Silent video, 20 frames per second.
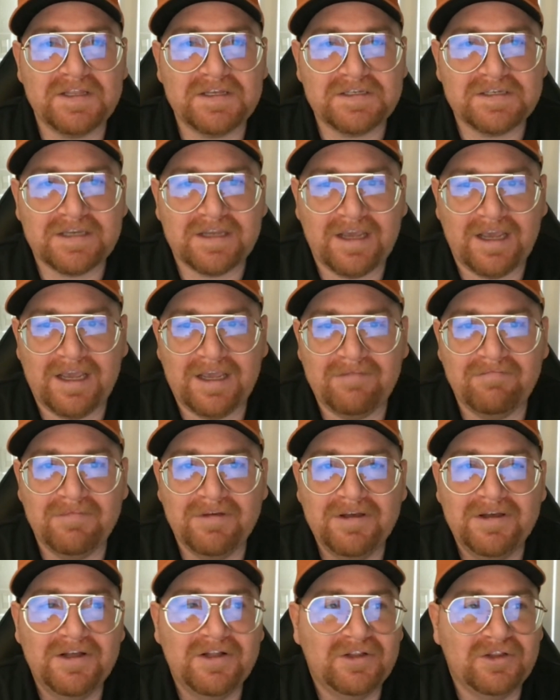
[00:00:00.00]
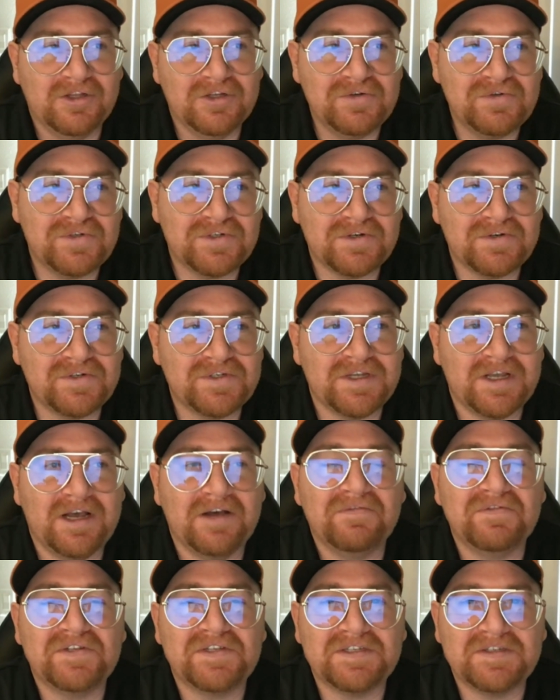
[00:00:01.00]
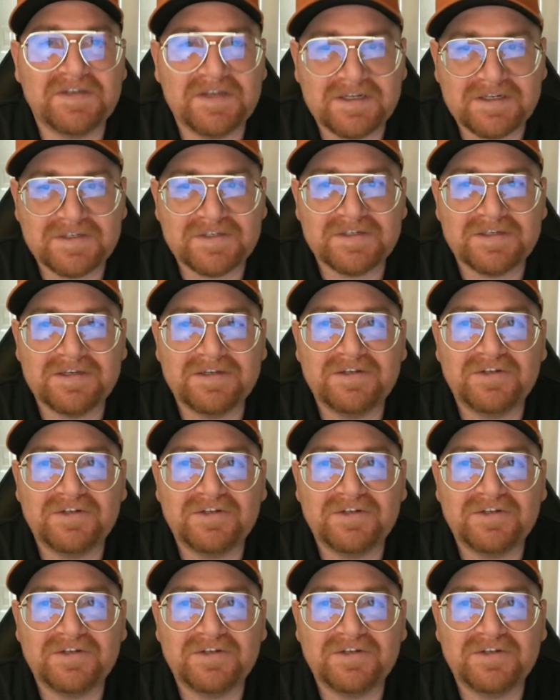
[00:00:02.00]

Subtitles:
this game losers of 6